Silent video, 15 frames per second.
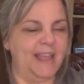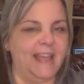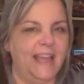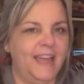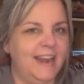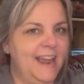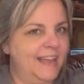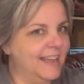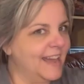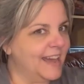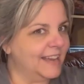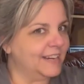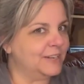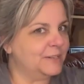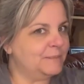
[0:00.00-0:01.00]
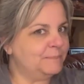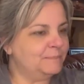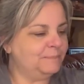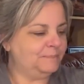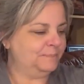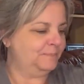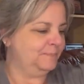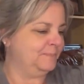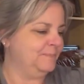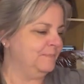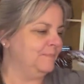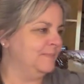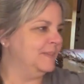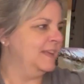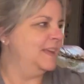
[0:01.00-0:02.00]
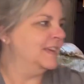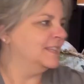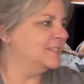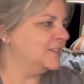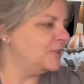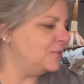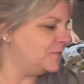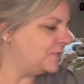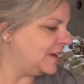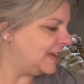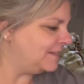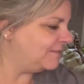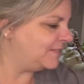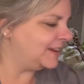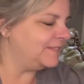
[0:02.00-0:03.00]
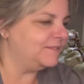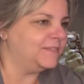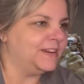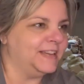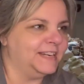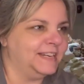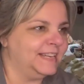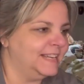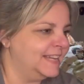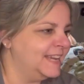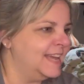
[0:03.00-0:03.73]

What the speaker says: and I got them. So fun, fun, fun.